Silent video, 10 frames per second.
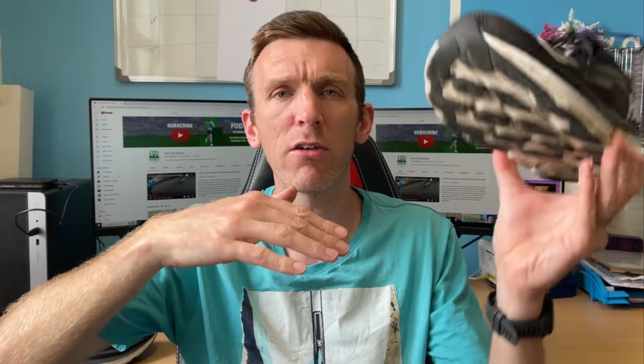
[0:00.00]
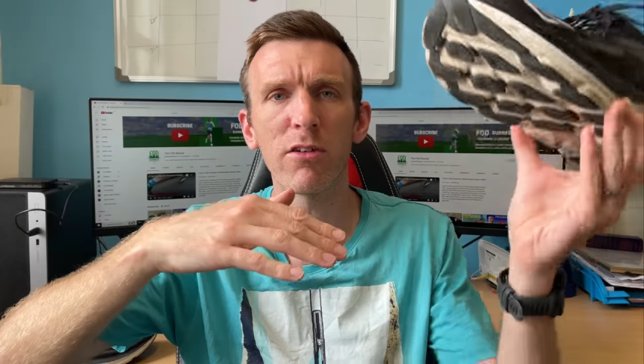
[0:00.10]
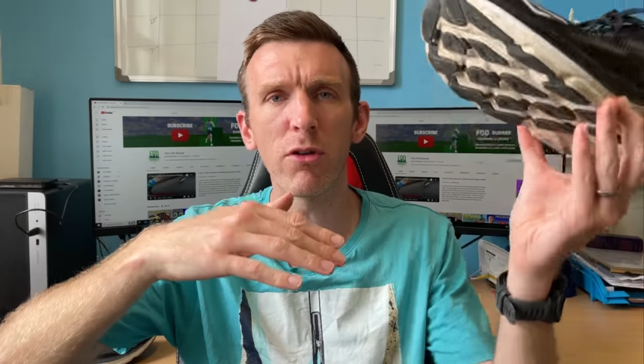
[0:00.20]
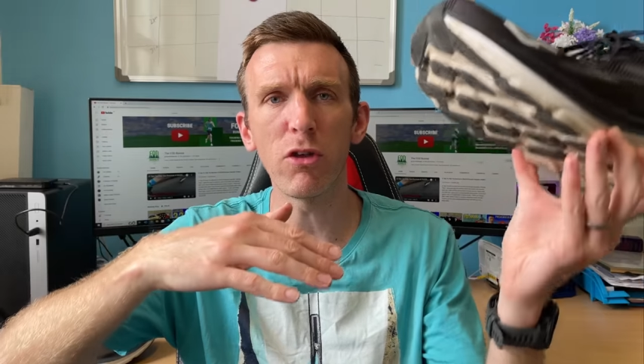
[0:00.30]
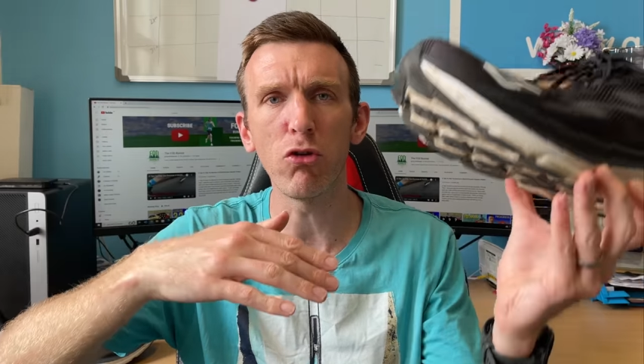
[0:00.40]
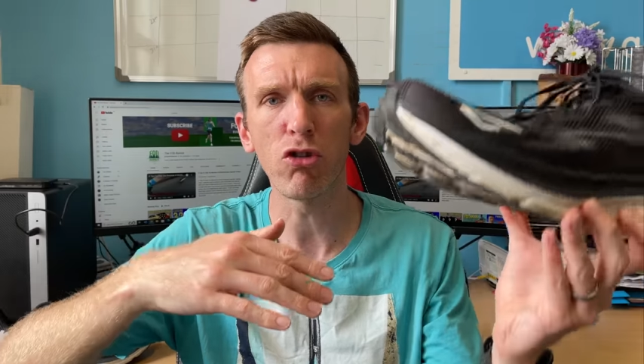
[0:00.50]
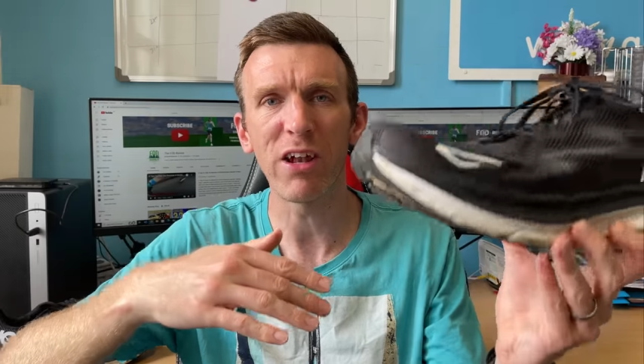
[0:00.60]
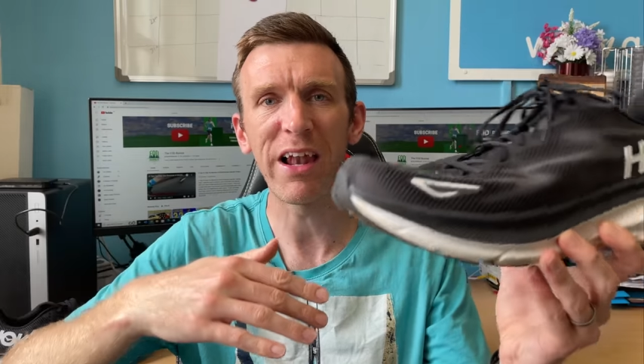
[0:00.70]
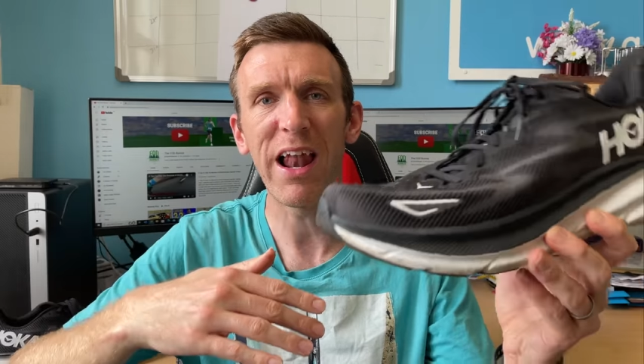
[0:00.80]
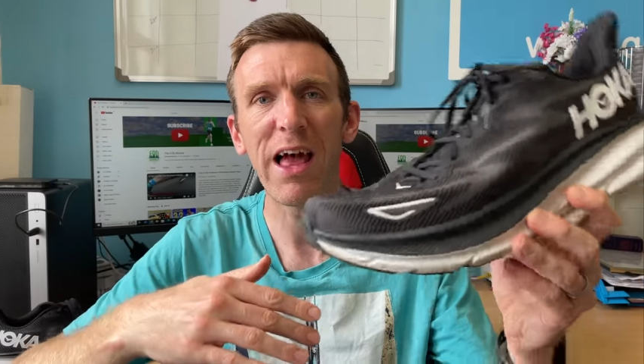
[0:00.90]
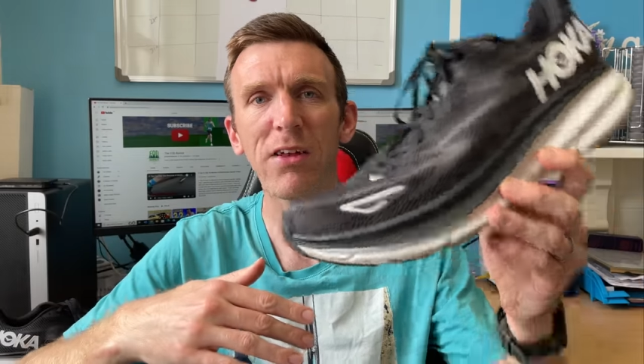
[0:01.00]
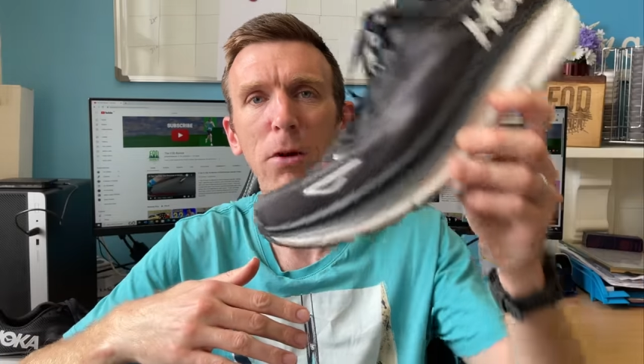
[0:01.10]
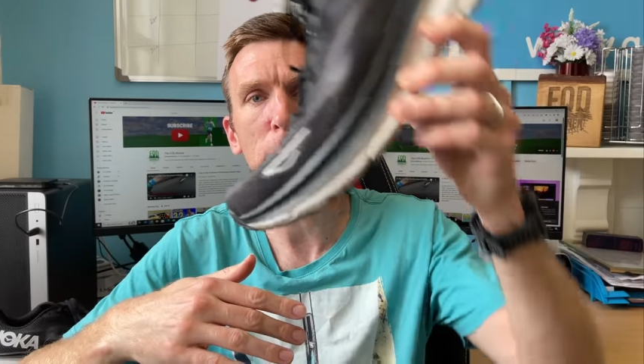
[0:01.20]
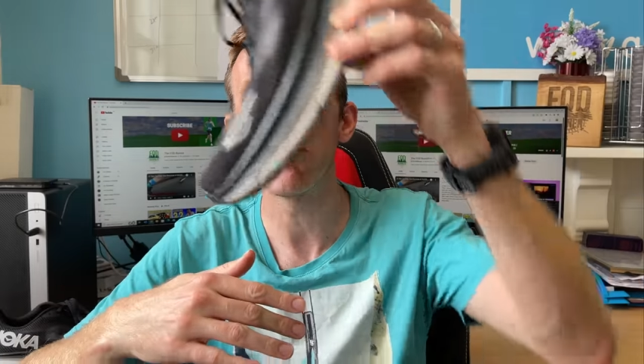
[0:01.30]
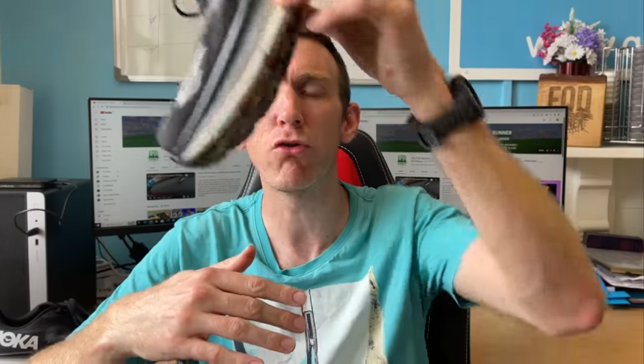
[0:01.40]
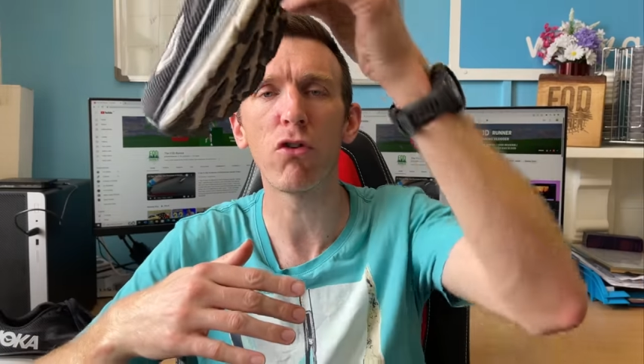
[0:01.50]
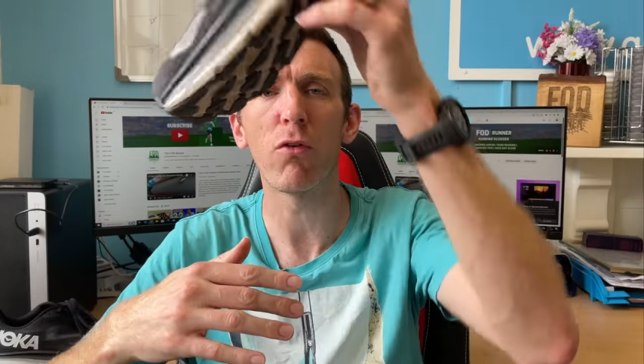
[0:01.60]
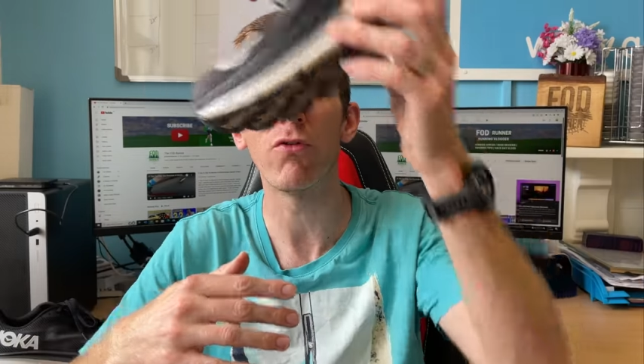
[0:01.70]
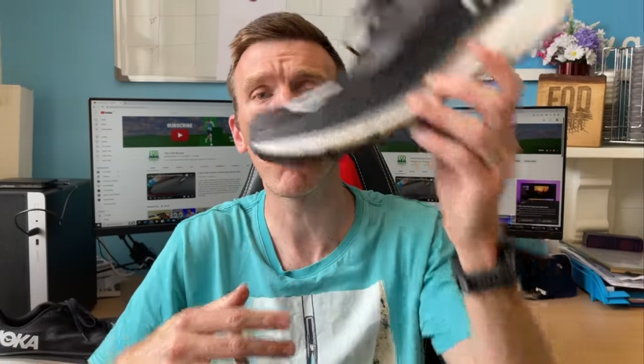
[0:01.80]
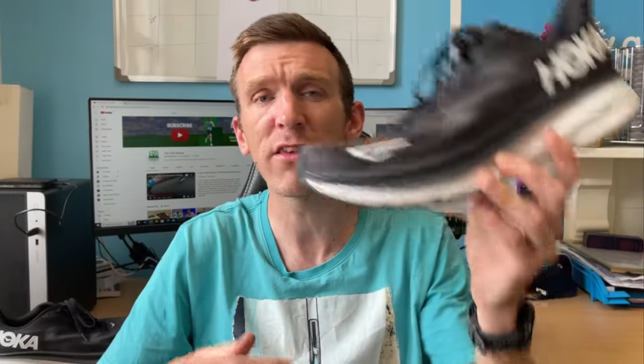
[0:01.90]
so that you should land and push
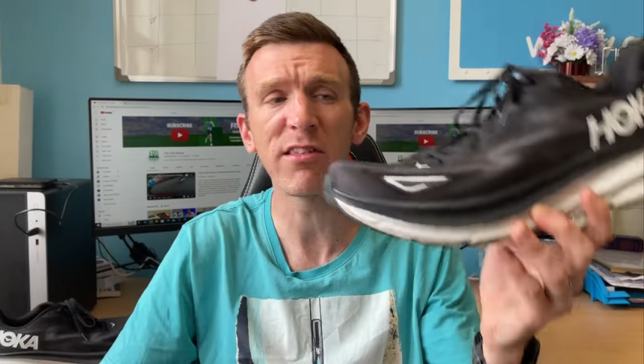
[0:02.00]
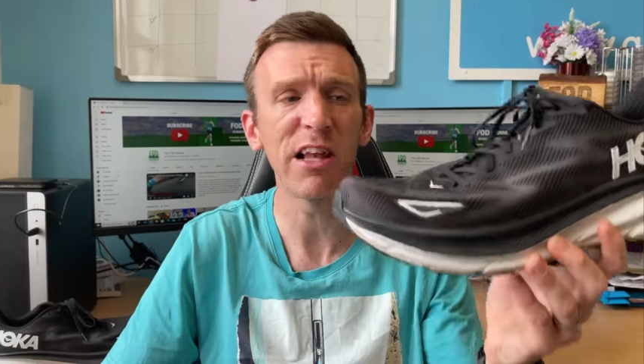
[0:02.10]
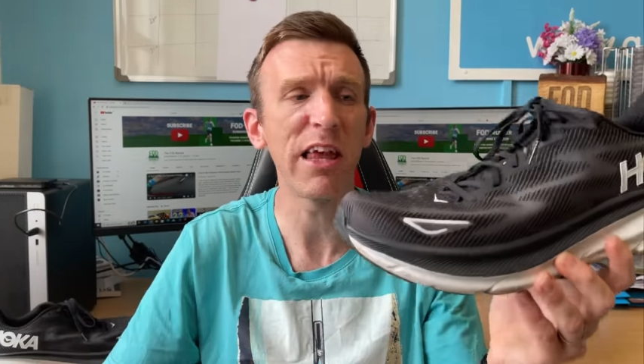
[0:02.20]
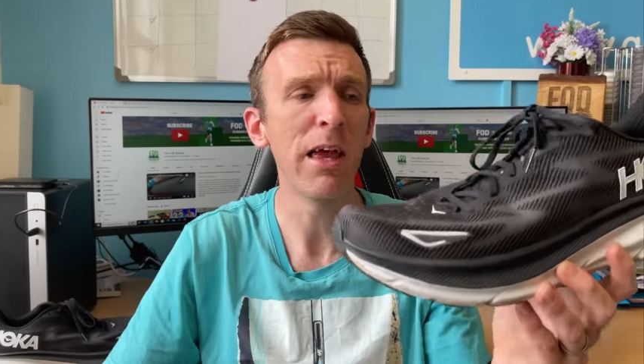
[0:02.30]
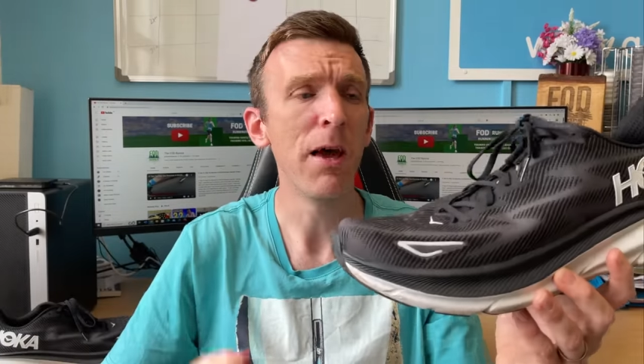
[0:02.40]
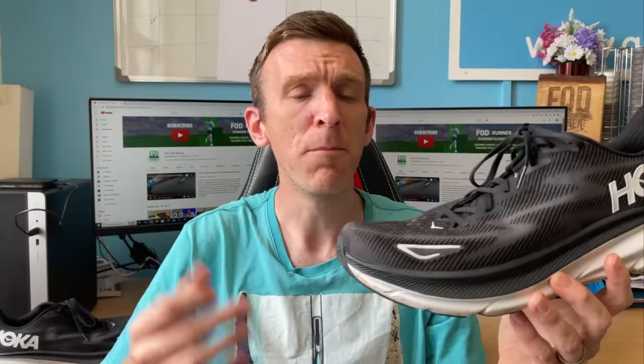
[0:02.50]
off nicely.